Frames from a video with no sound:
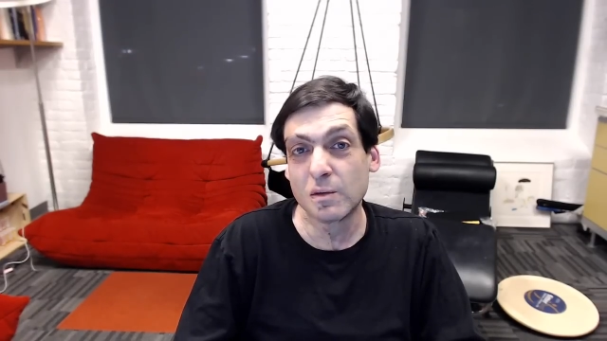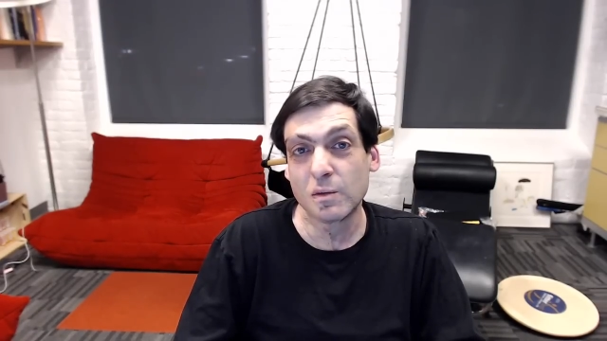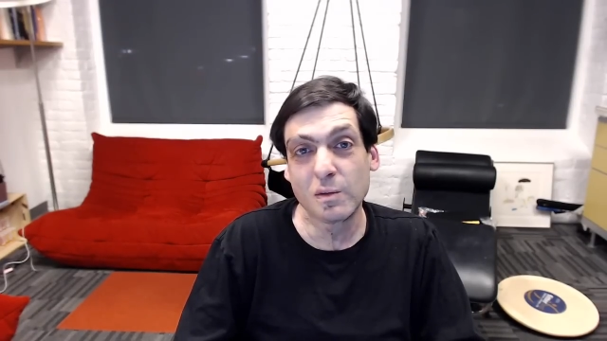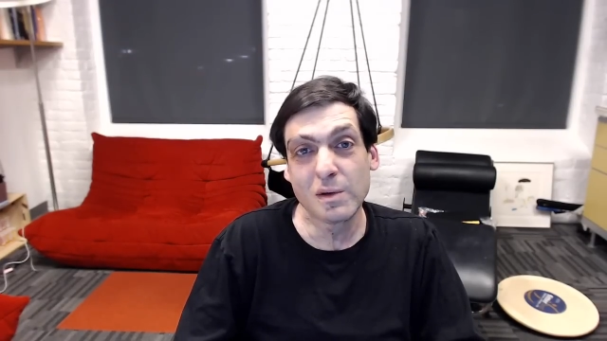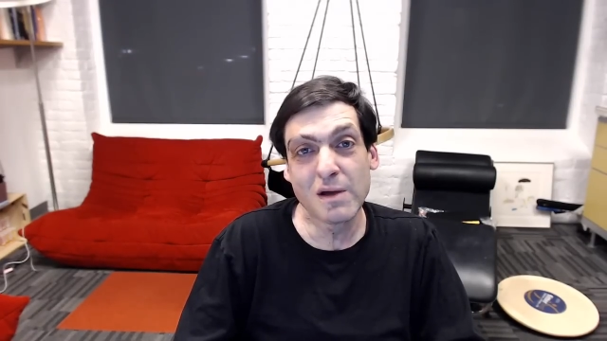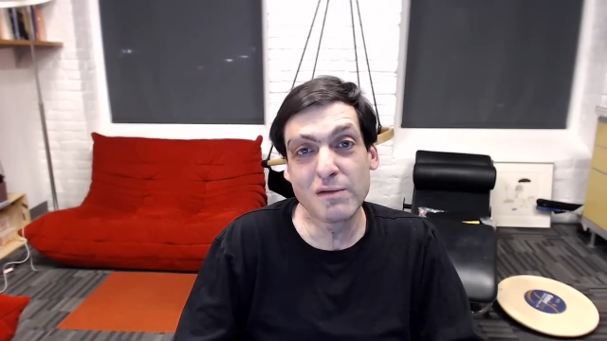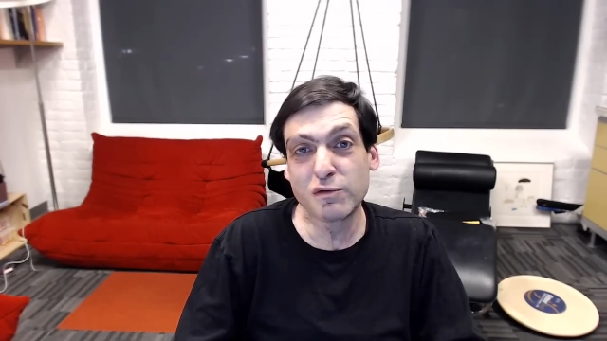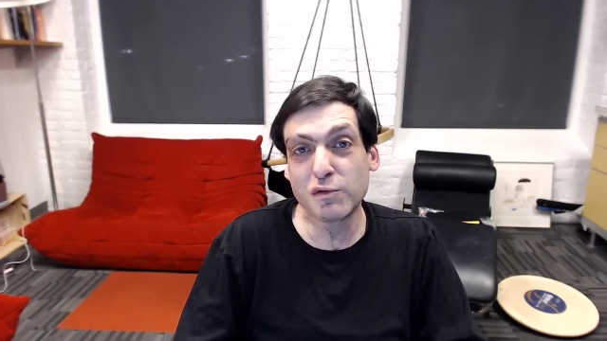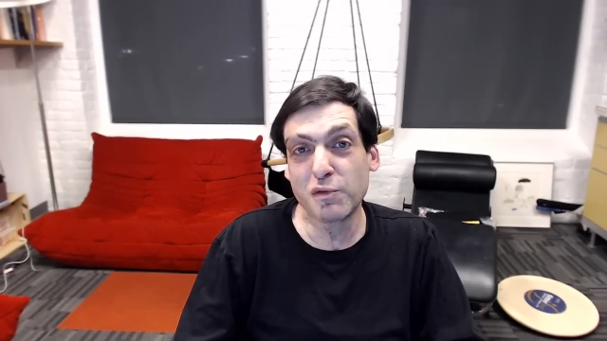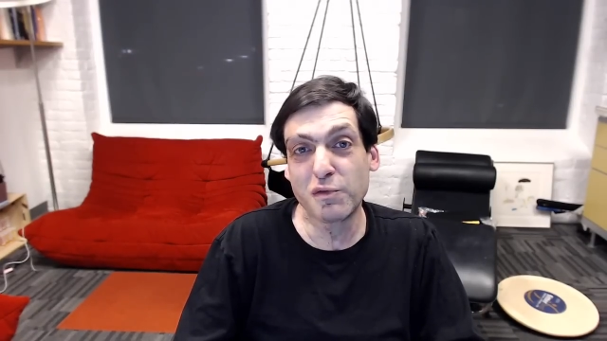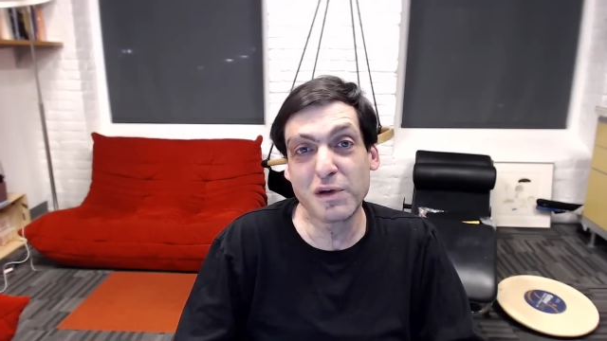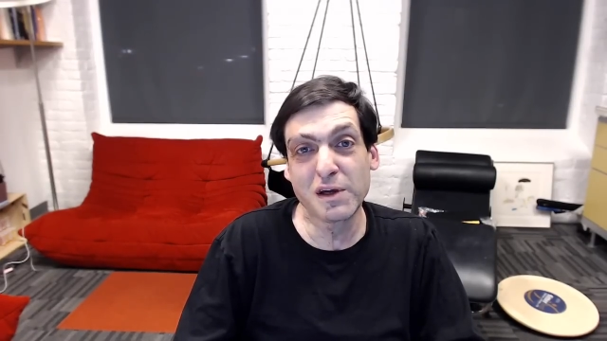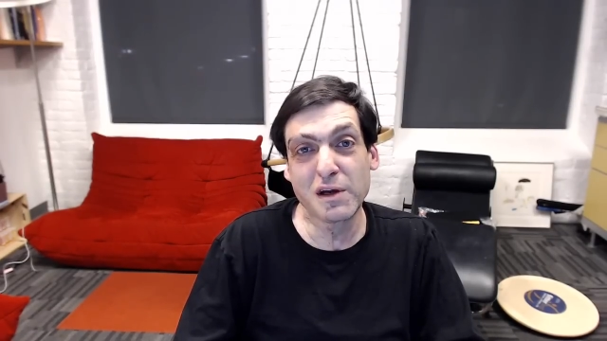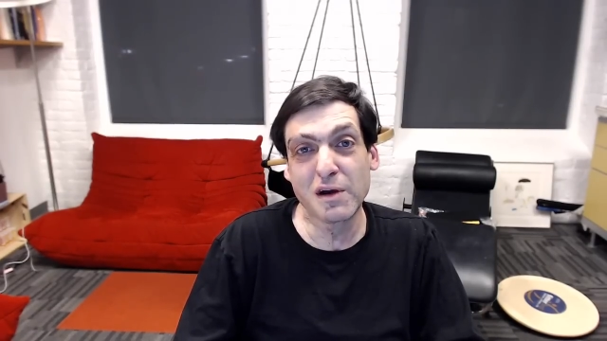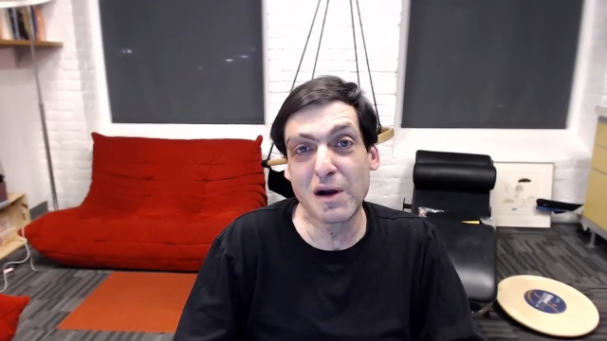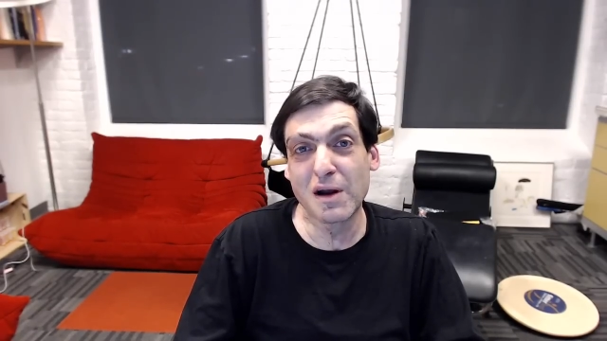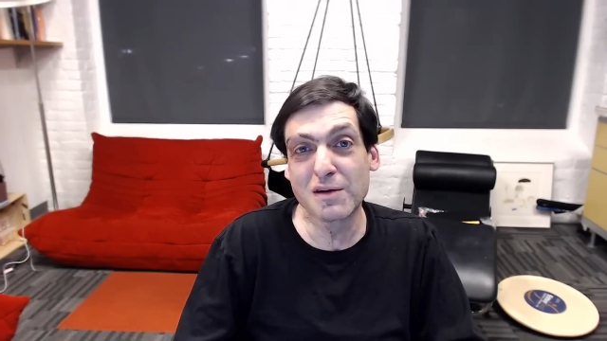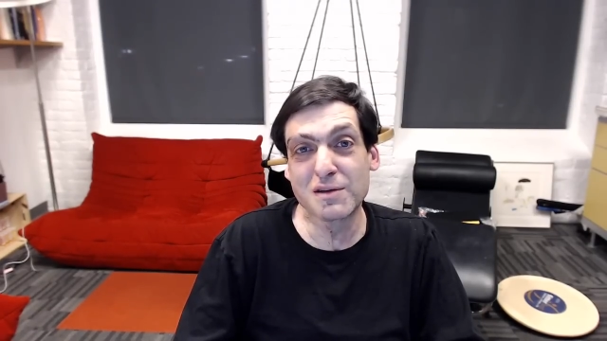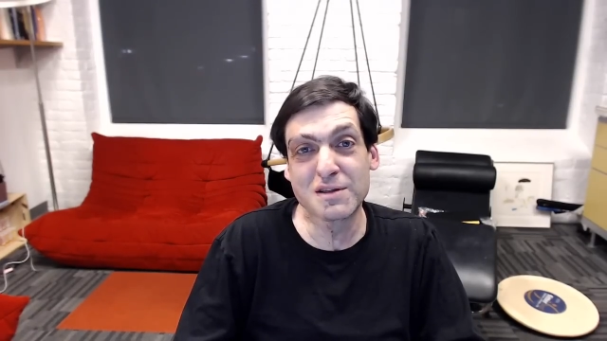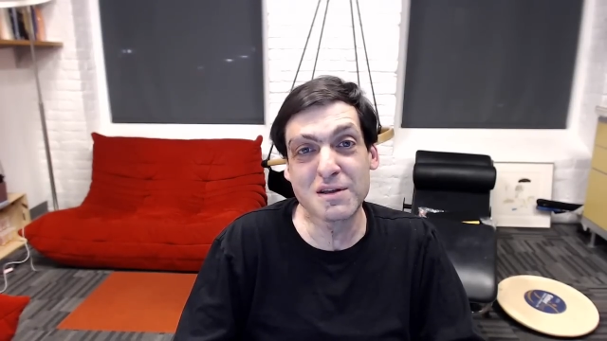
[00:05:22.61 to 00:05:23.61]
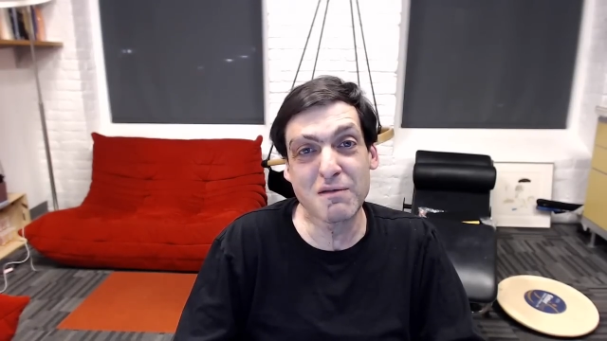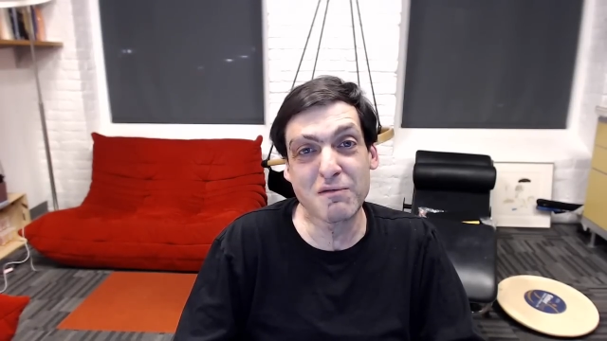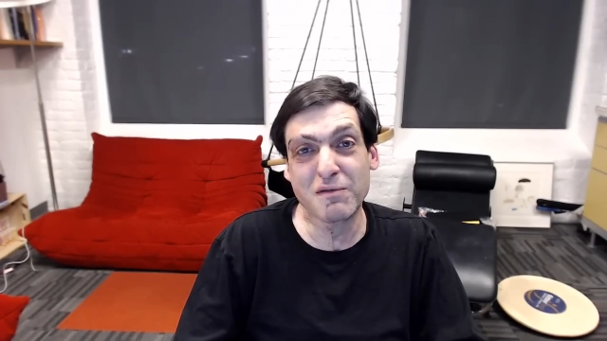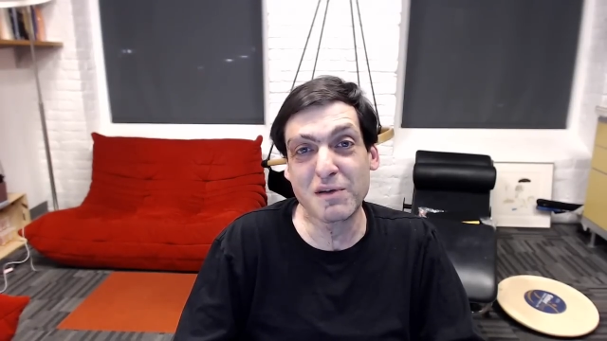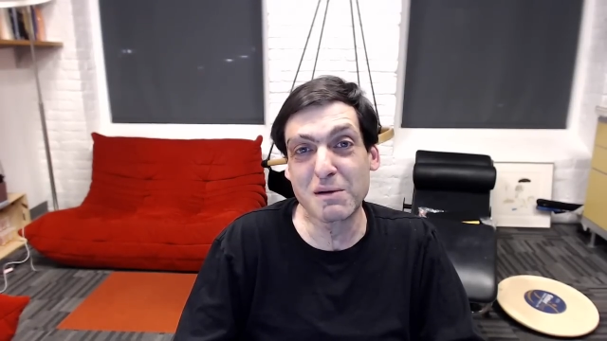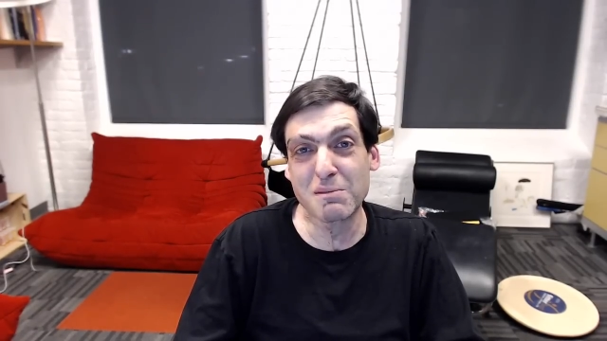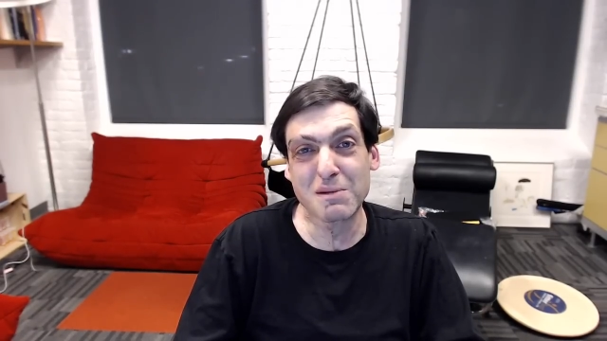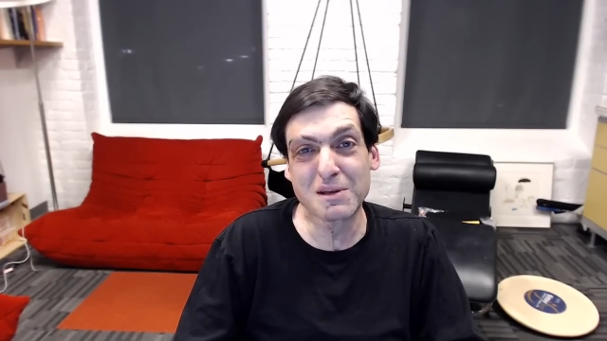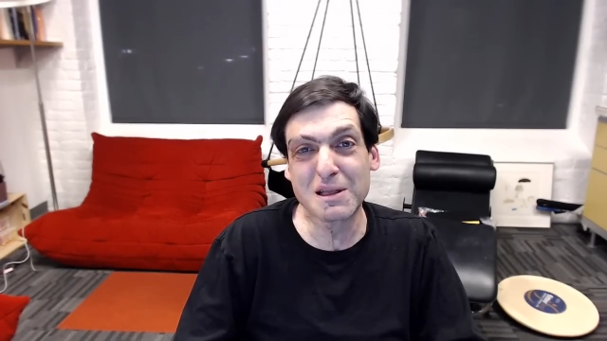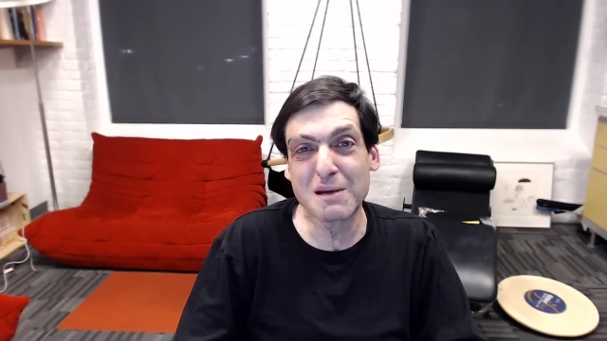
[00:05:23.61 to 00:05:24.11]
We have to figure out
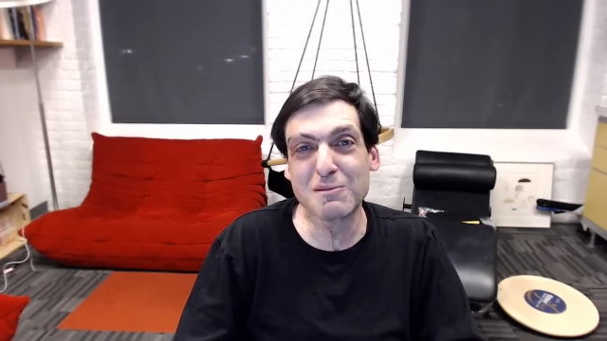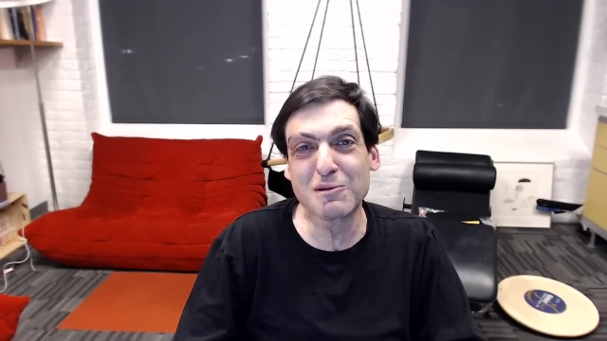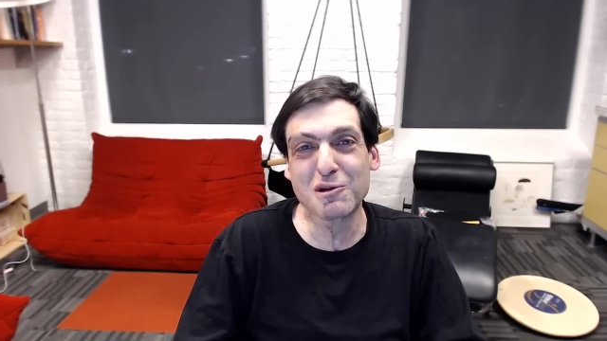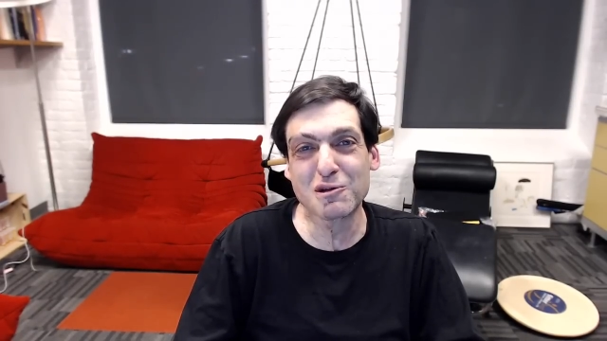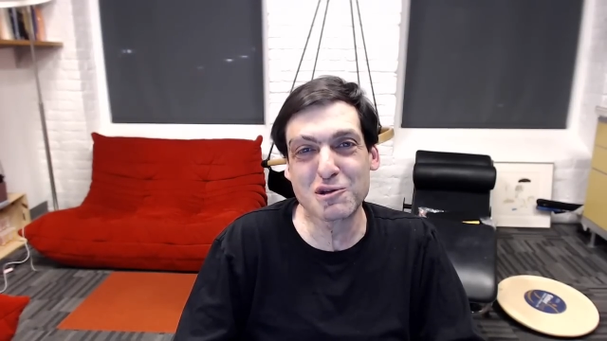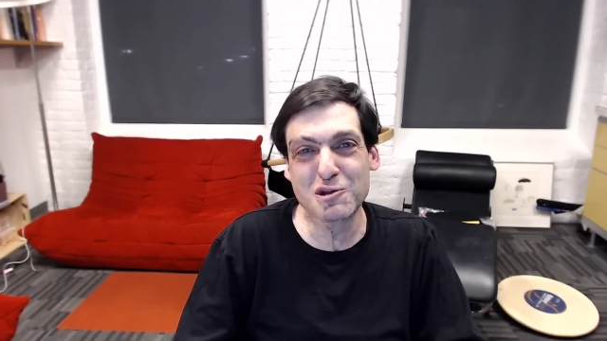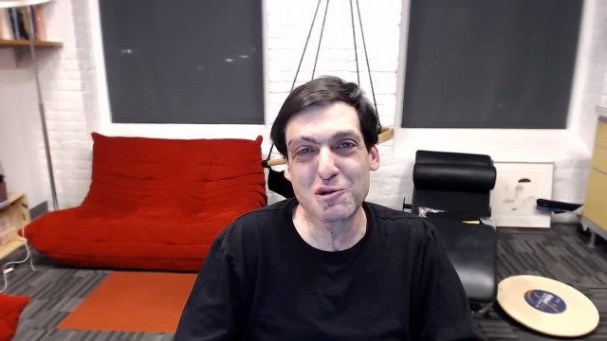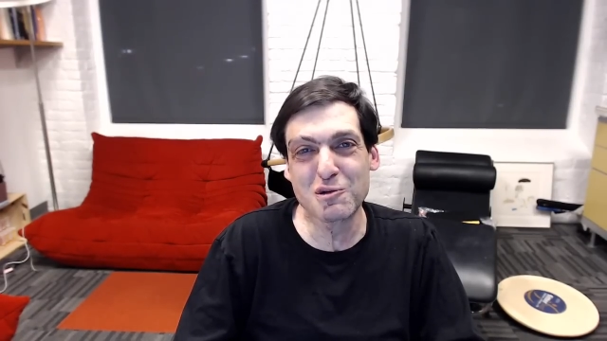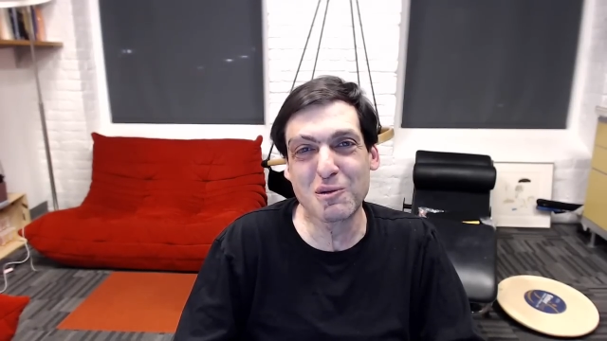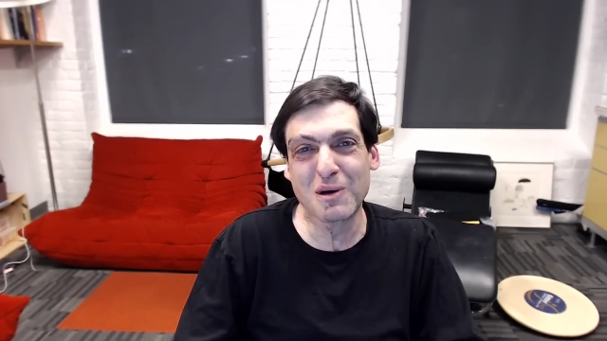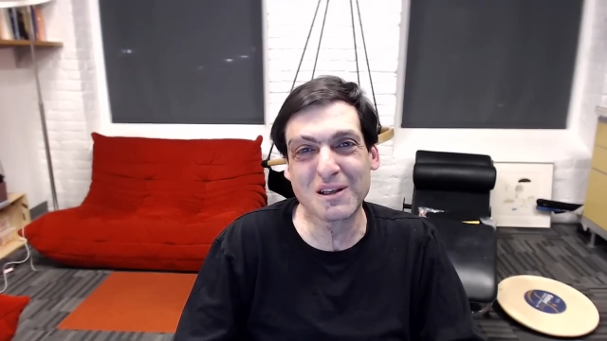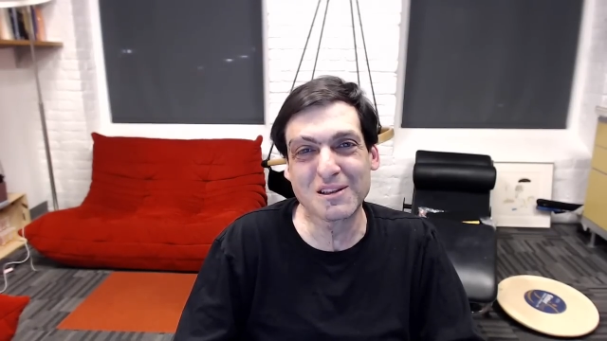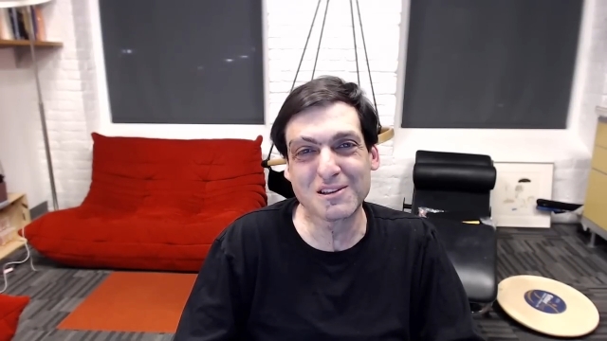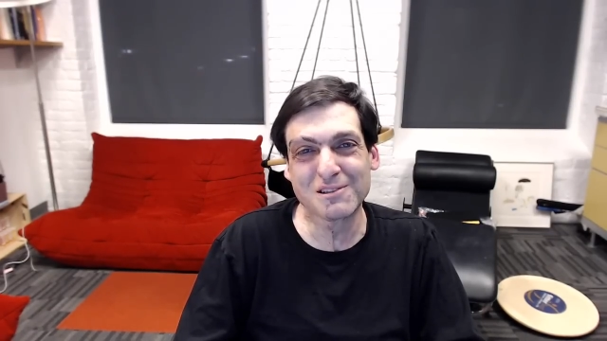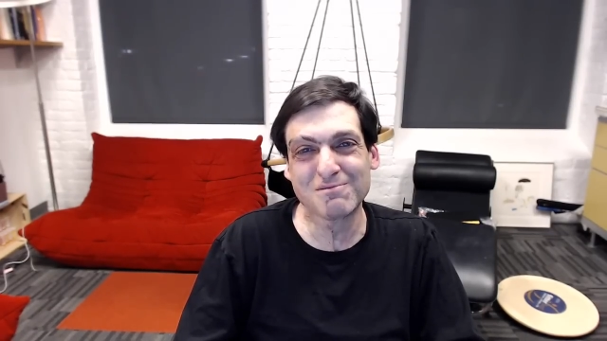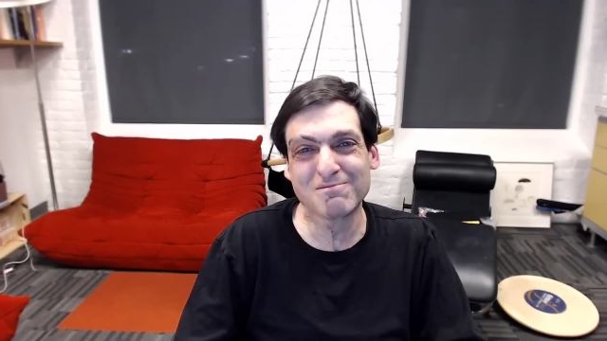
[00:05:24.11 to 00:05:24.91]
something, but I'm not sure what.